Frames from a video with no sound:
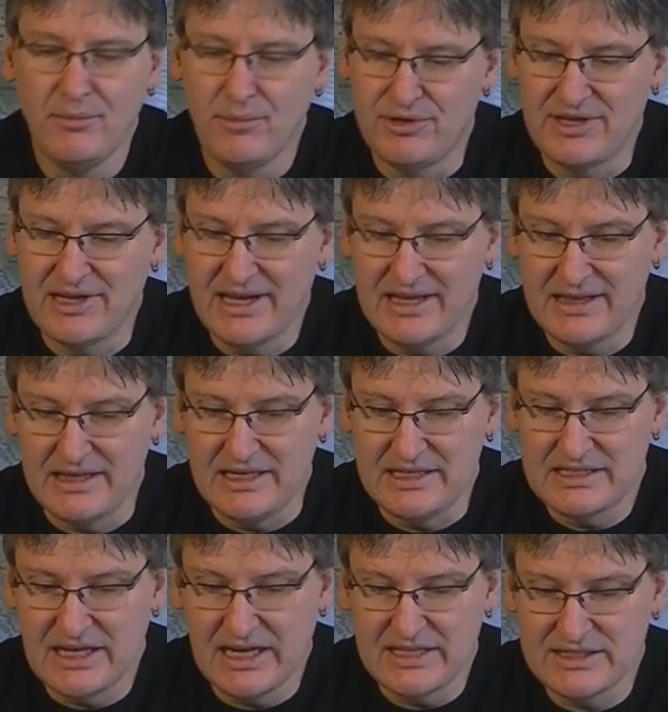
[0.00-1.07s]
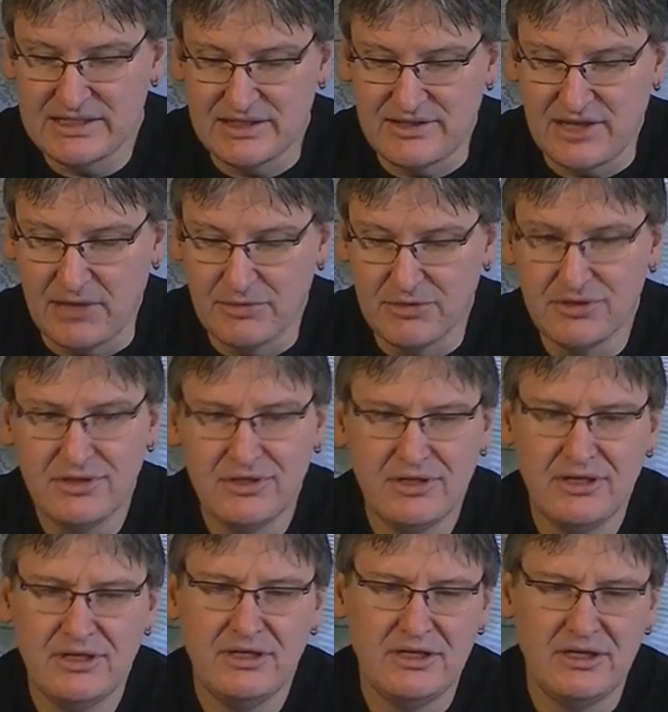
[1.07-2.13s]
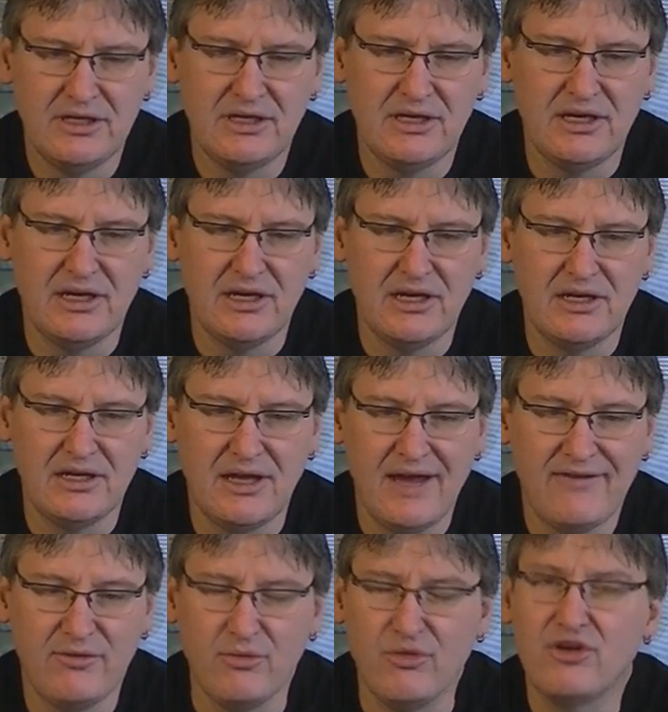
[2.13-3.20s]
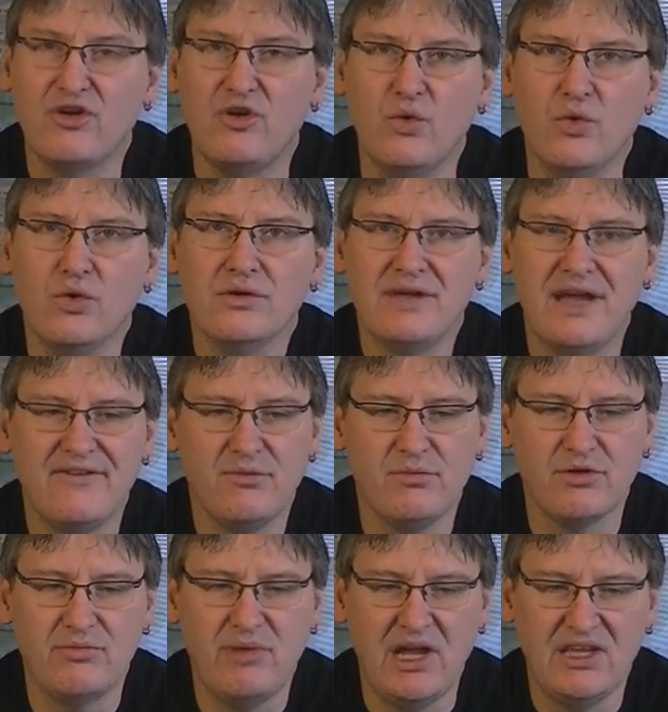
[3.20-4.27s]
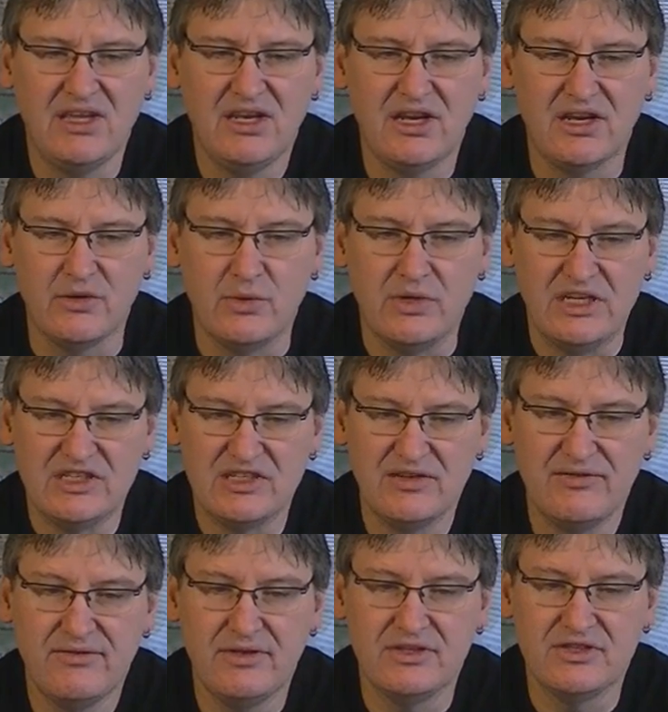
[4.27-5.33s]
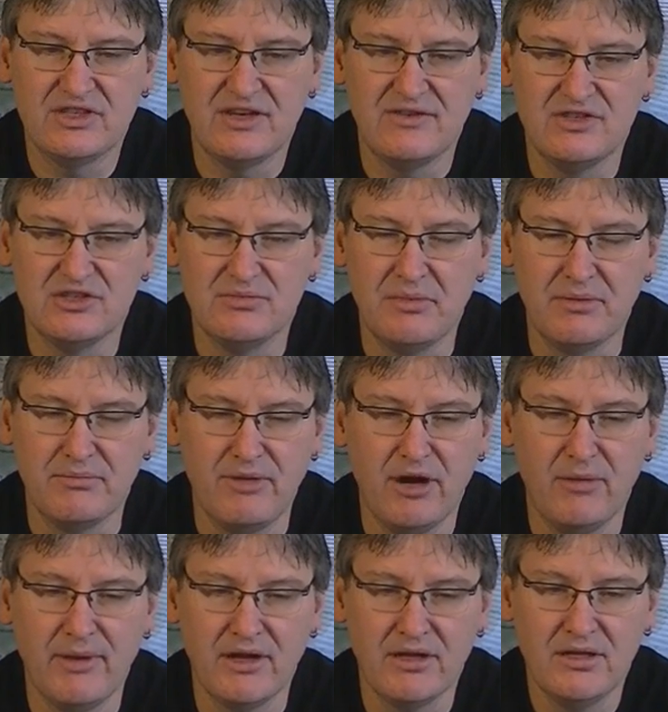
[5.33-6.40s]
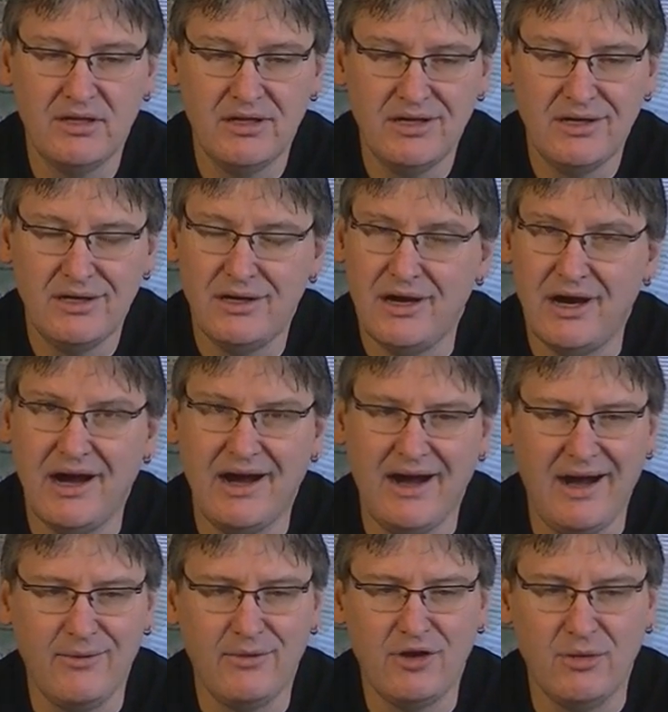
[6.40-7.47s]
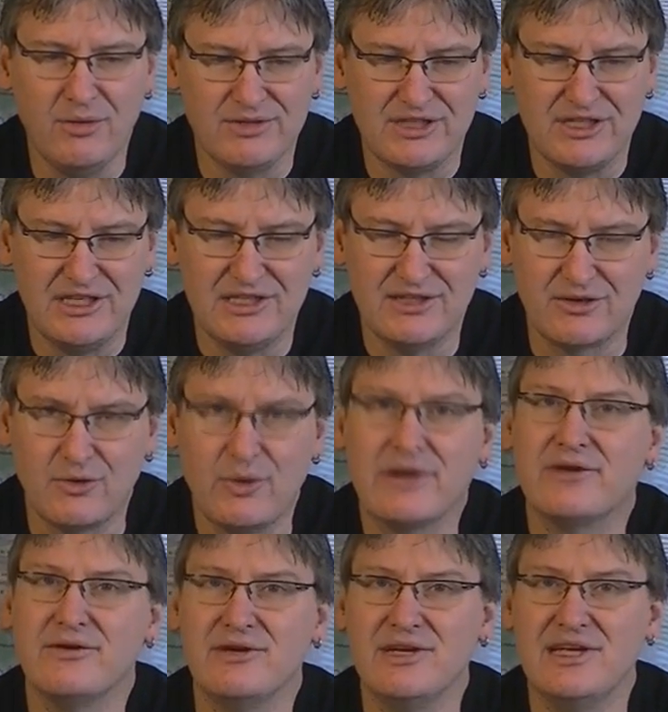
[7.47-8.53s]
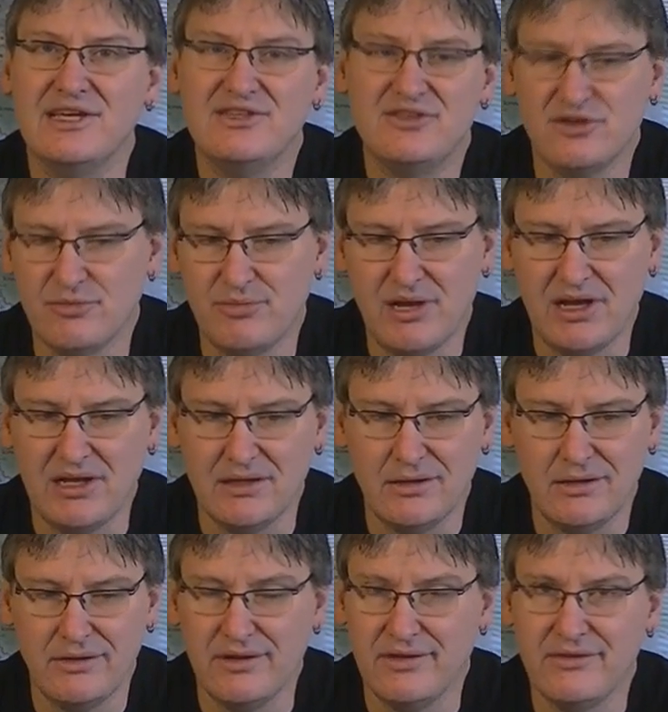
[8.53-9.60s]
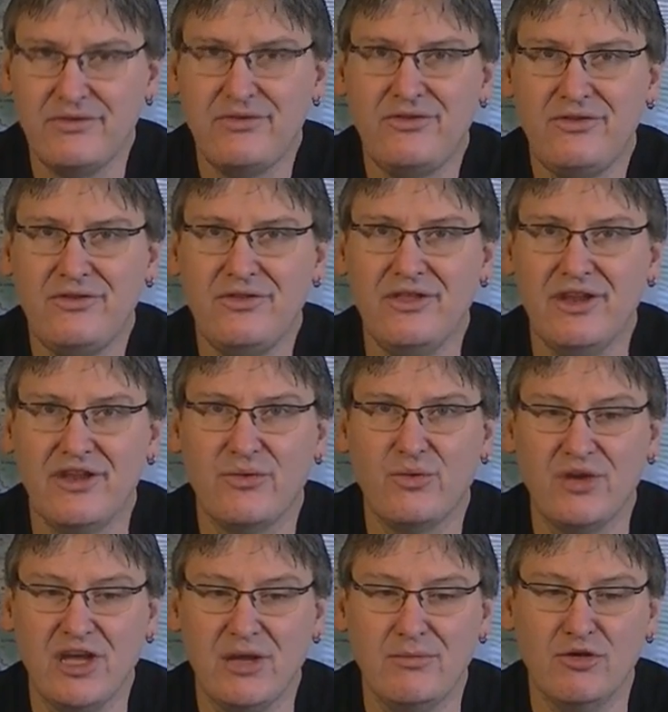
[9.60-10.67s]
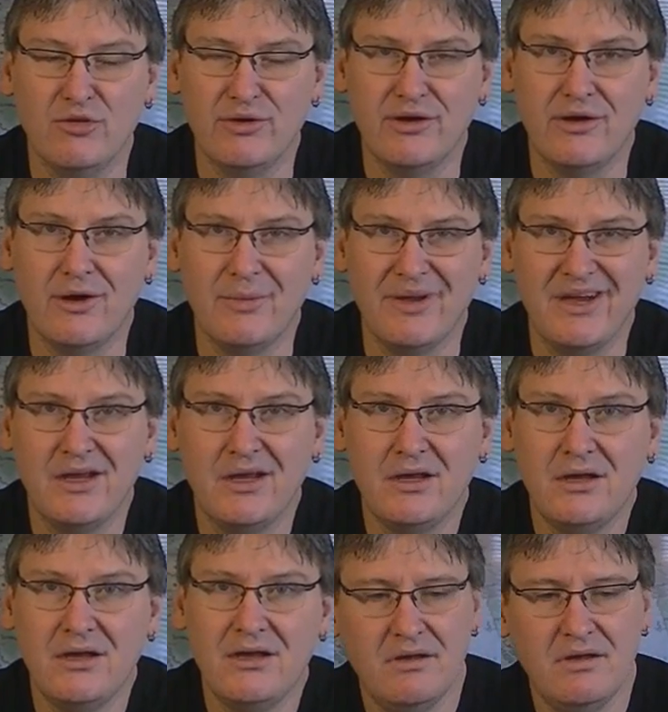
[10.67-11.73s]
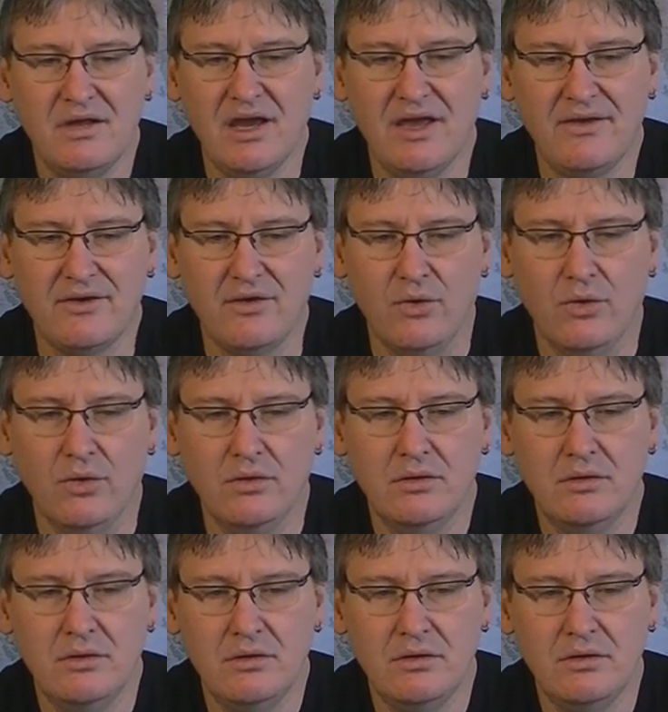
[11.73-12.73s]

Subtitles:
But to get these guys on the table and have them look cool and have them look painted and cohesive instead of just bare metal, I would almost say these are quicker and easier to paint than a 28mm army. Yeah, they're cool.